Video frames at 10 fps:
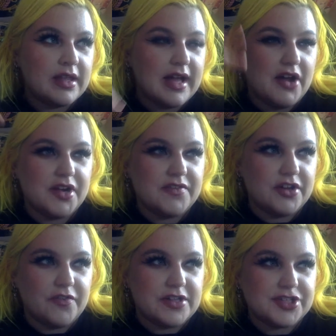I don't even know
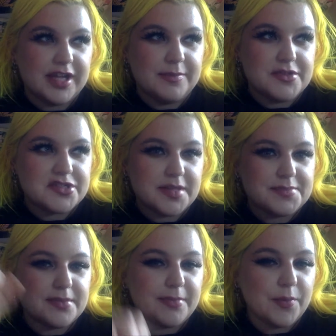if I should keep those clips
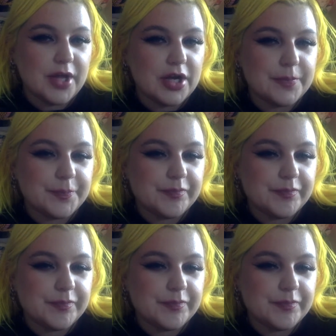in, but we are.